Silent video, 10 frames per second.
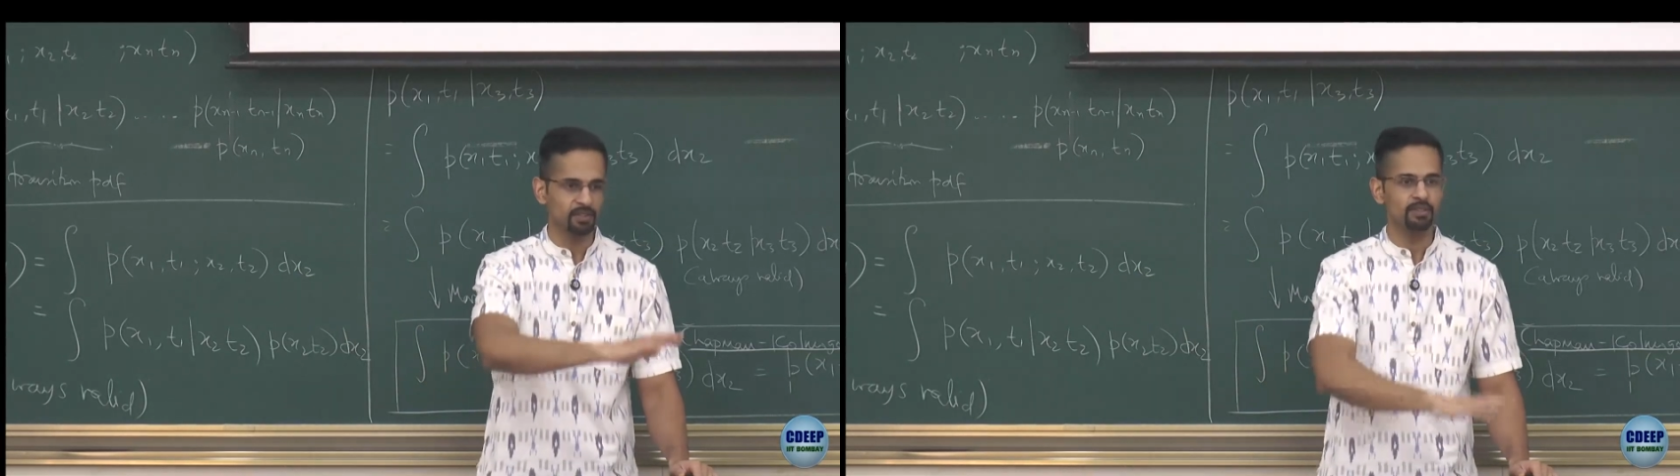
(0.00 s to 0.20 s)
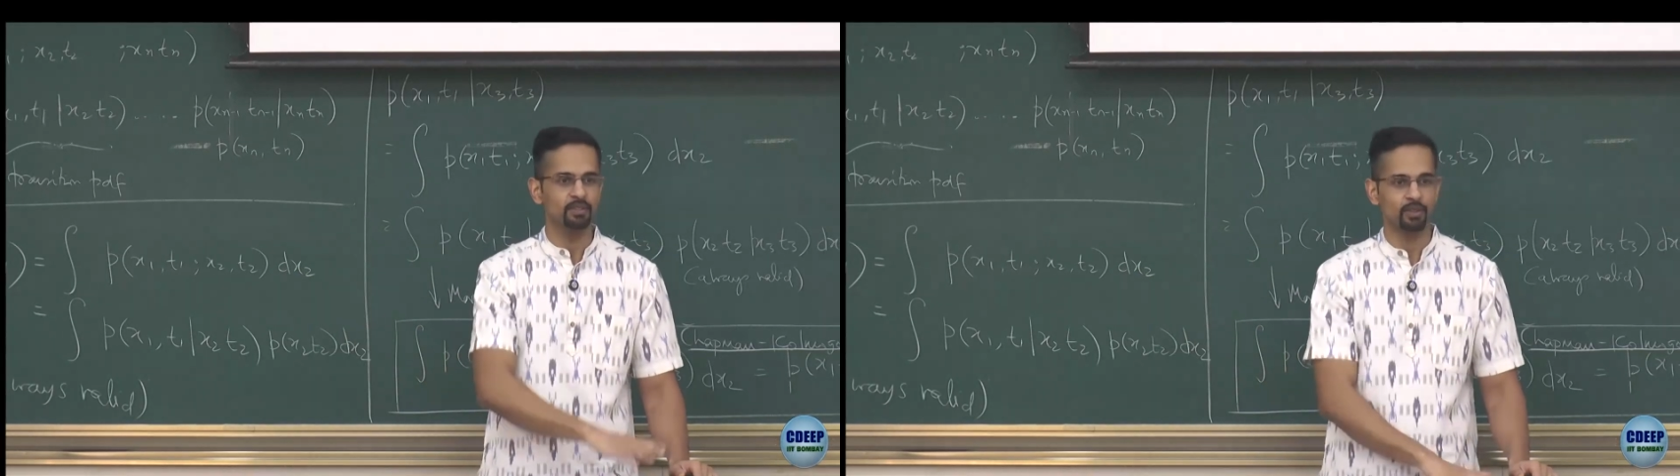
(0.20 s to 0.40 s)

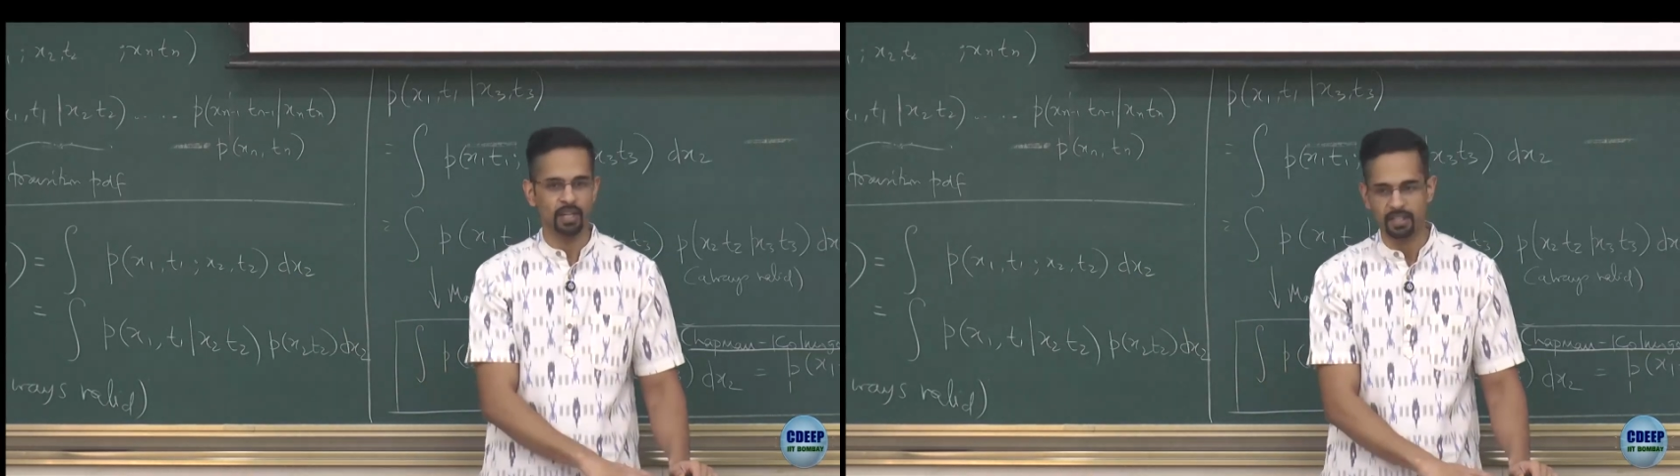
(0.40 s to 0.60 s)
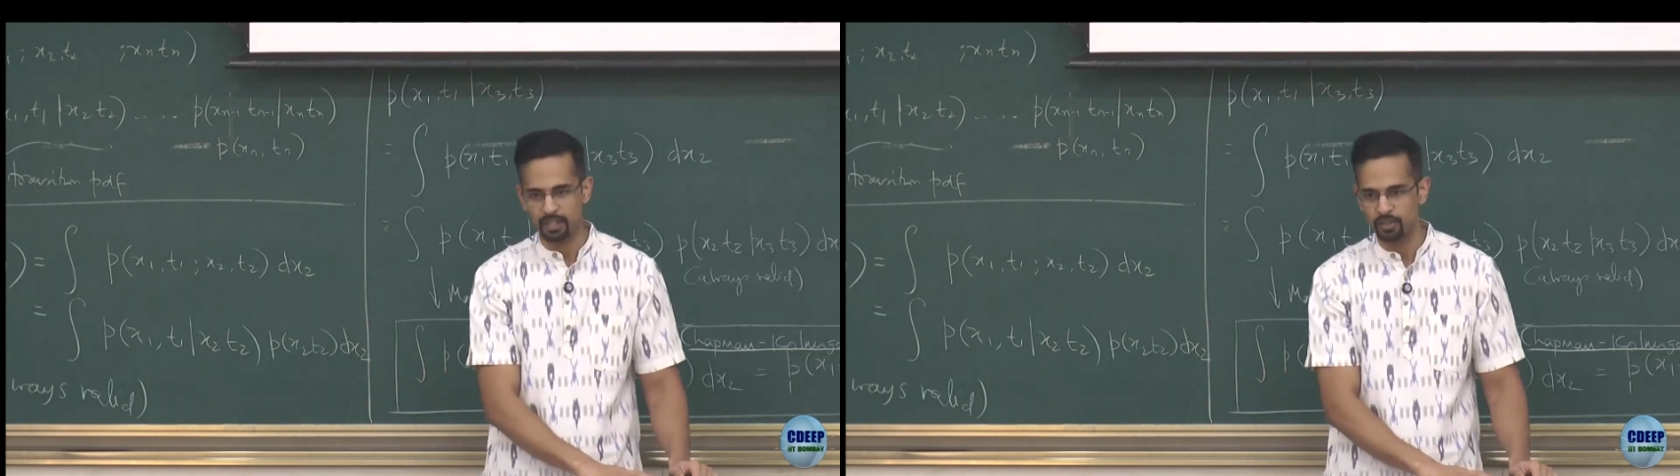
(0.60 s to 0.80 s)
look
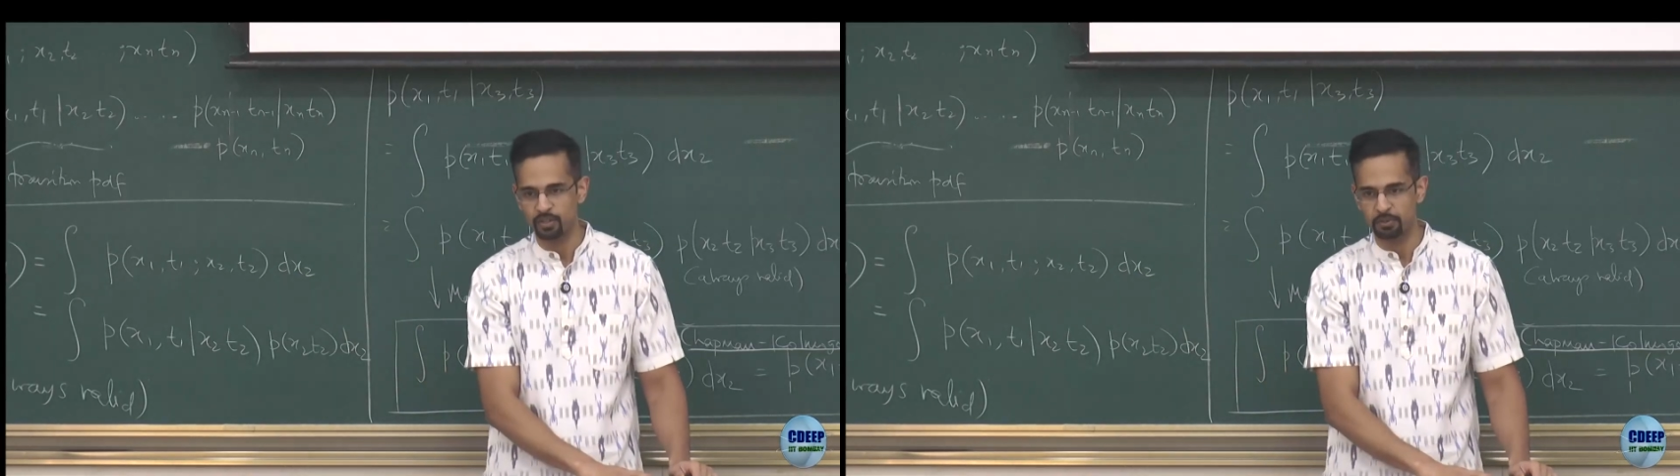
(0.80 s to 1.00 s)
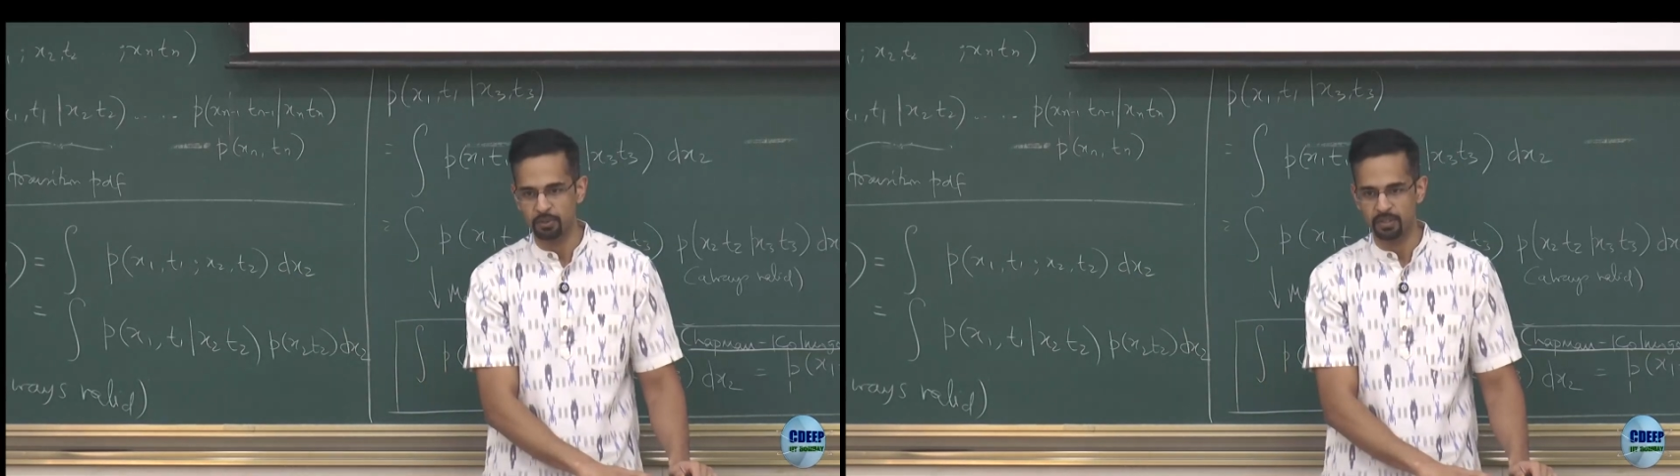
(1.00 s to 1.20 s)
at
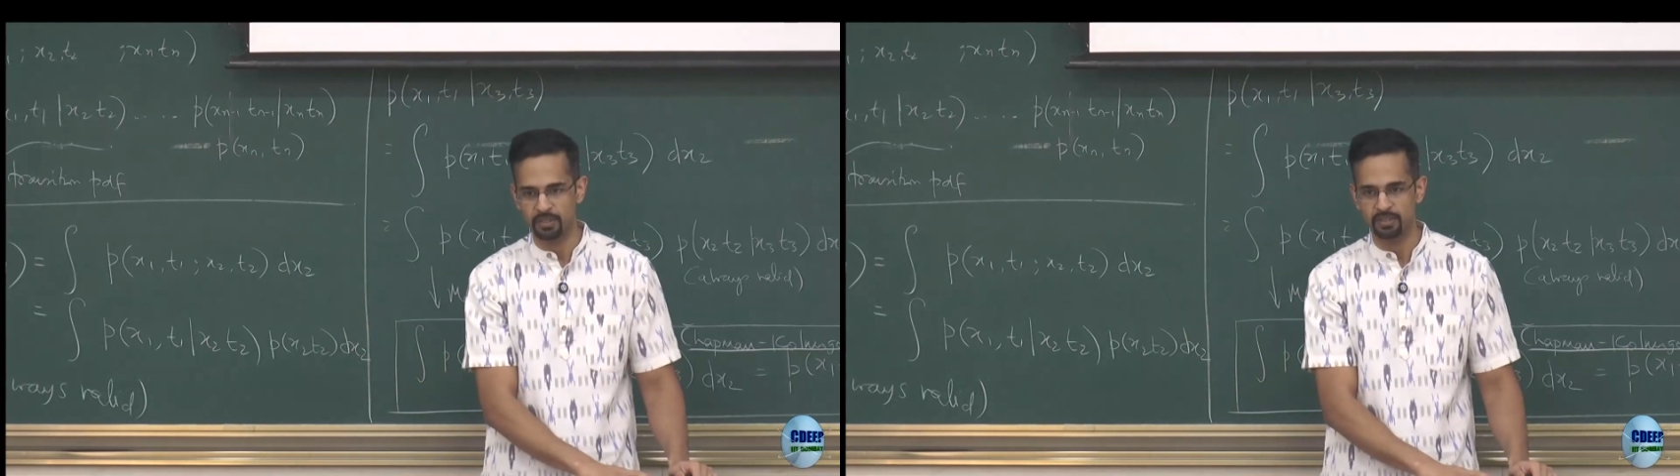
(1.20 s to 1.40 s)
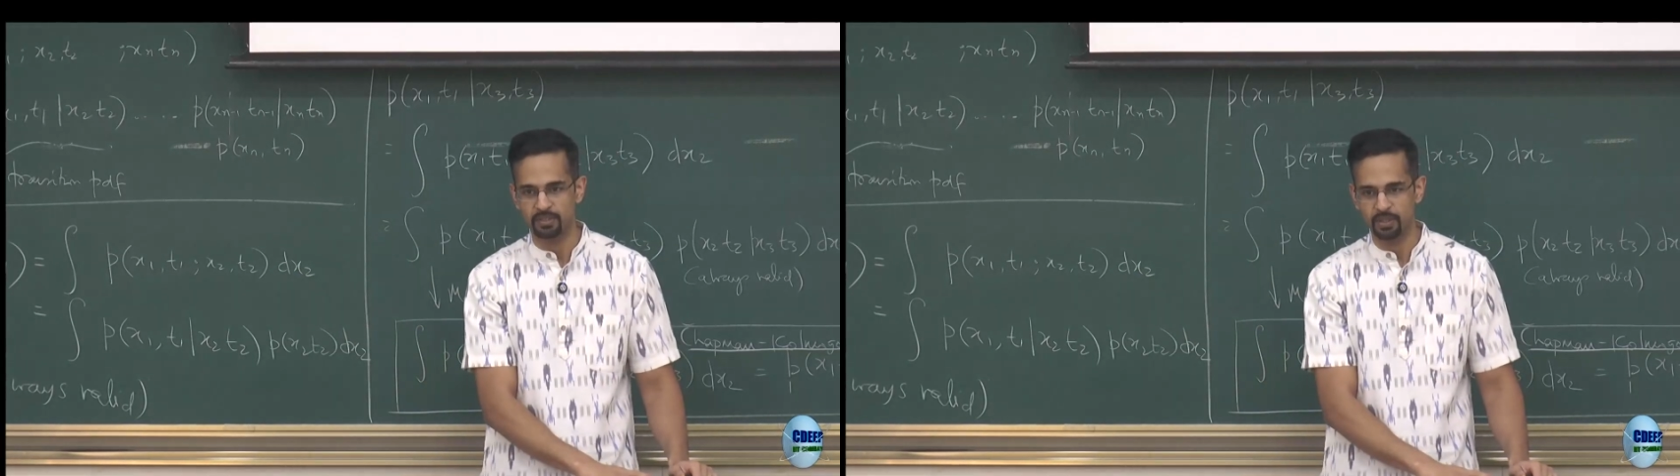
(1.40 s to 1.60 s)
continuous
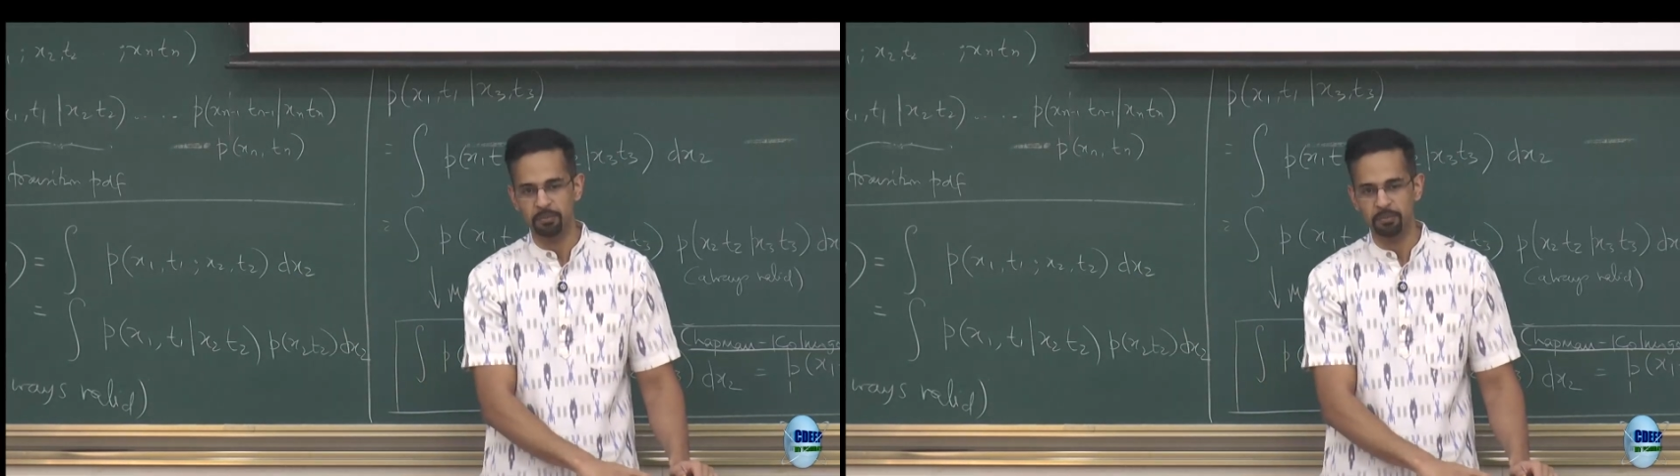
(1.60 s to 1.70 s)
processes, okay?